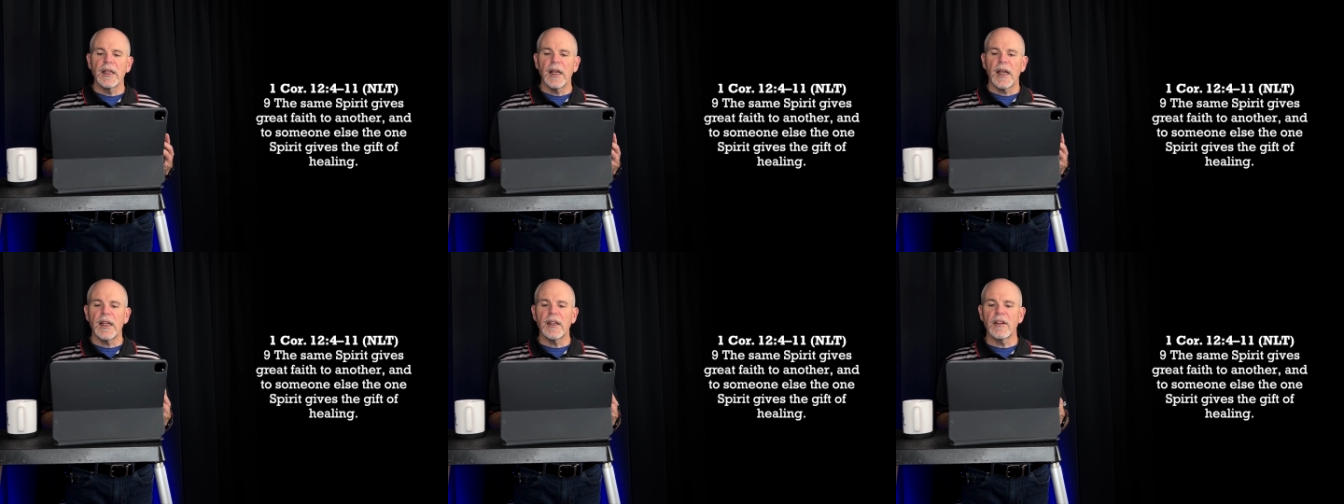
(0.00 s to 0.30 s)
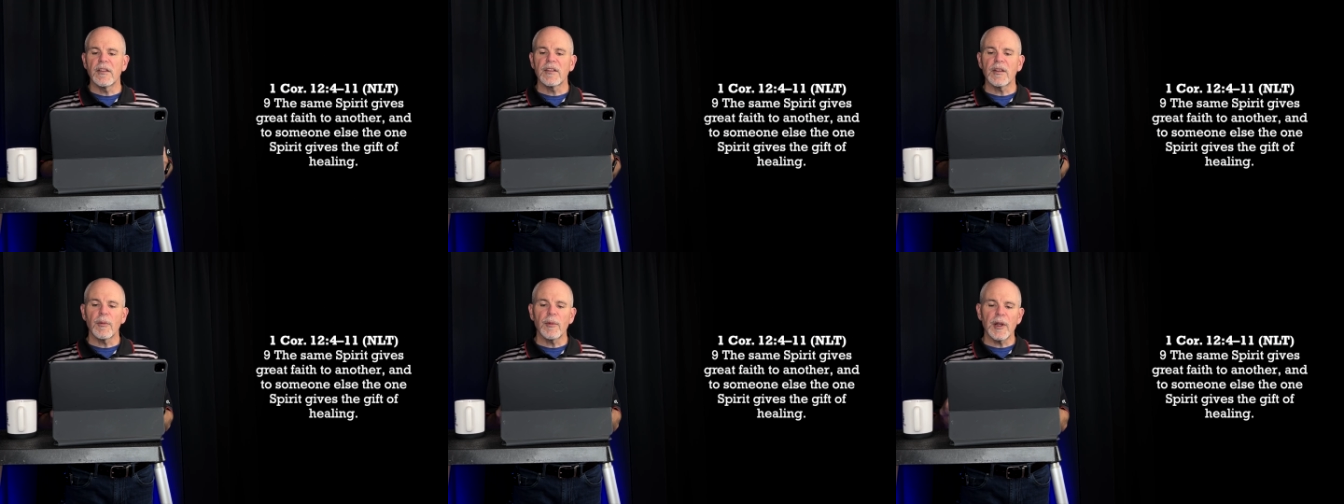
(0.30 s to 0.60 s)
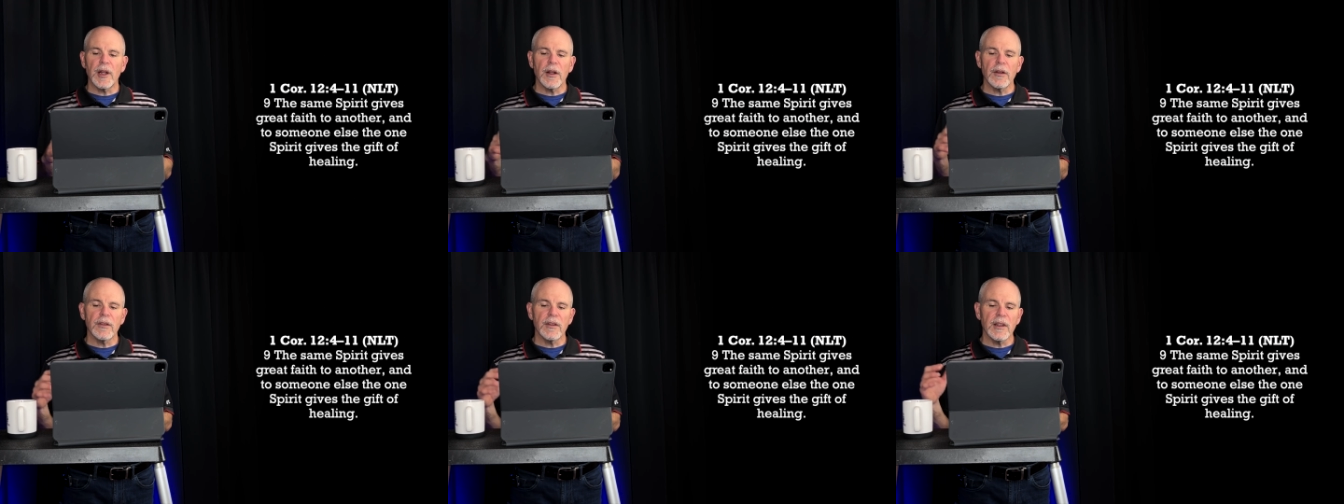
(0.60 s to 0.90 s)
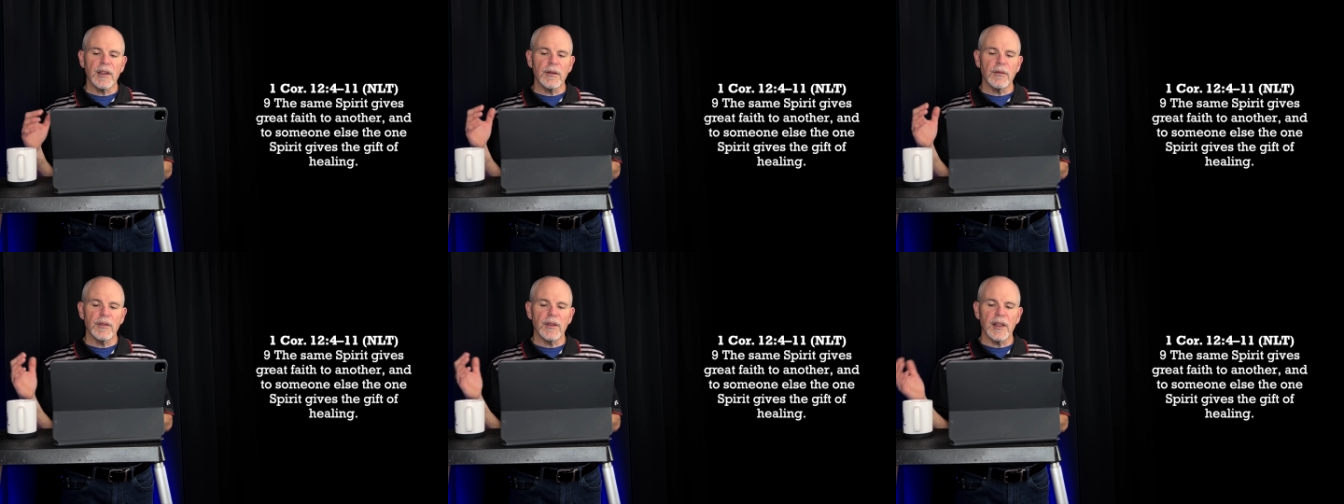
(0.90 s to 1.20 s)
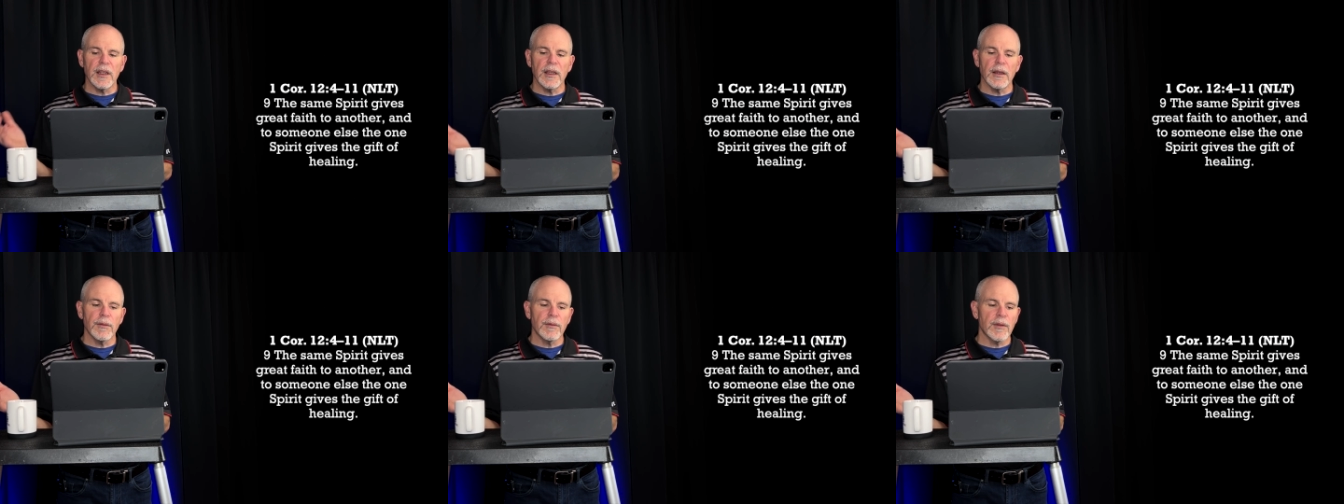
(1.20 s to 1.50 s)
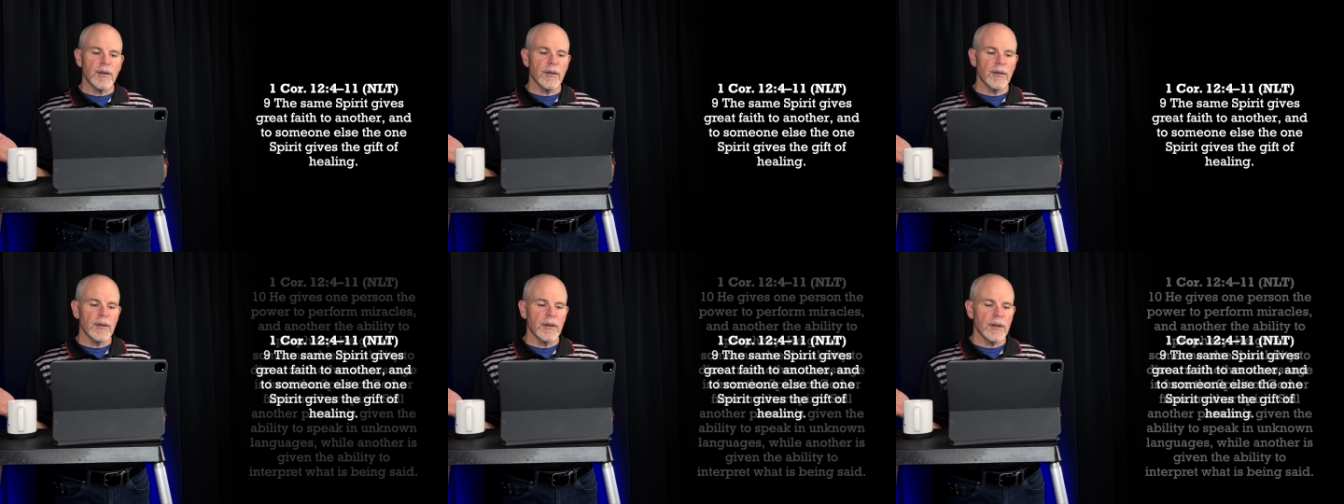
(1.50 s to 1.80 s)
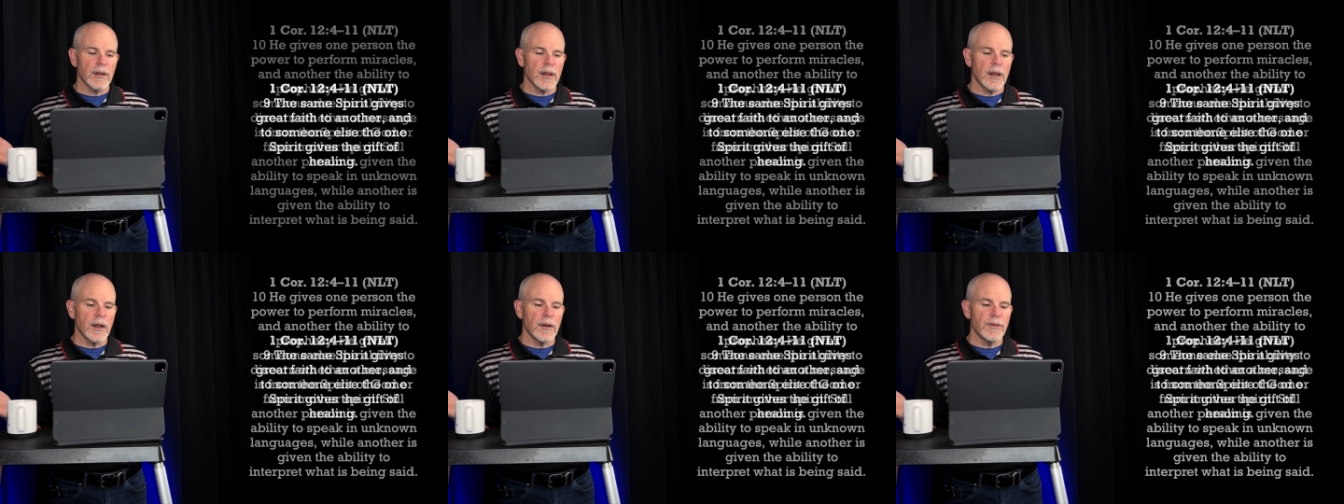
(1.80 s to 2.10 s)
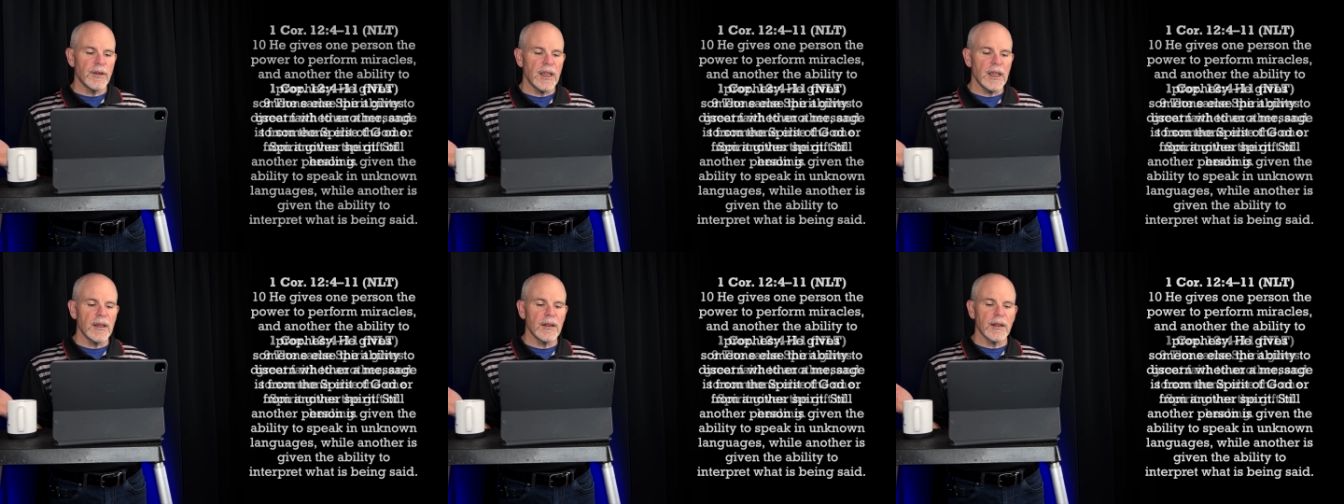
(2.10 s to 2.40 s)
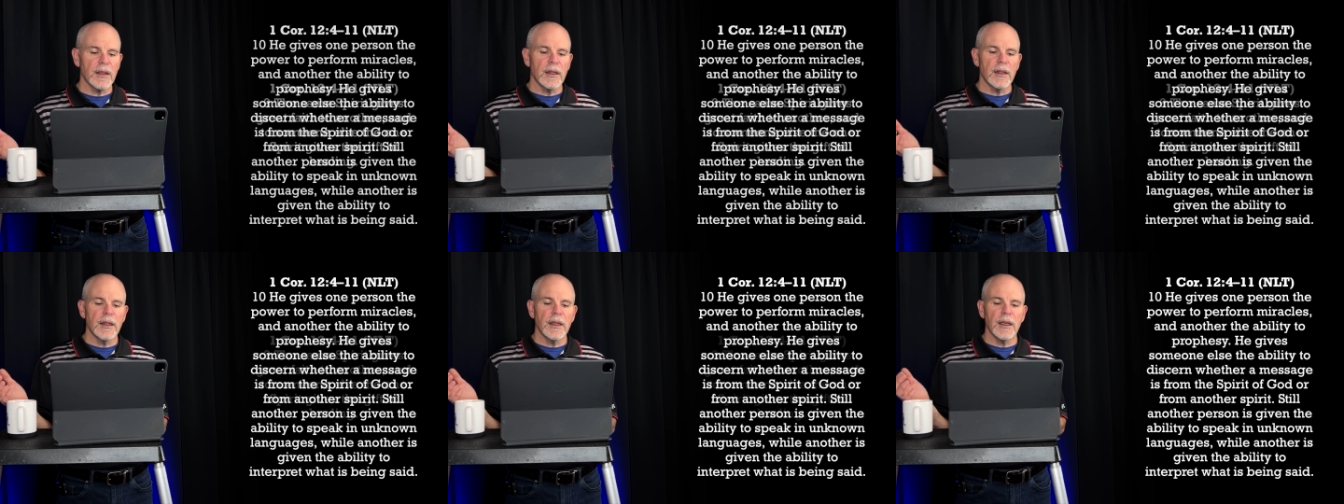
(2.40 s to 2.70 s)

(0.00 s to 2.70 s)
and to someone else He gives the gift of healing.